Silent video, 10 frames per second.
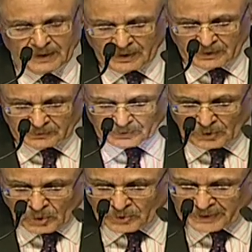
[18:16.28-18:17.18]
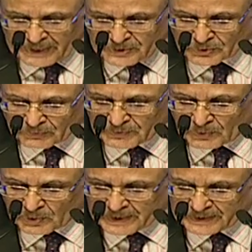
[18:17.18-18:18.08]
The low rates of
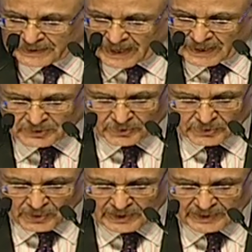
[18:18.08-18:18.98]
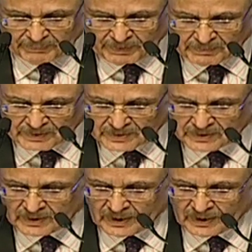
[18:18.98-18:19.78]
withholding tax on royalty payments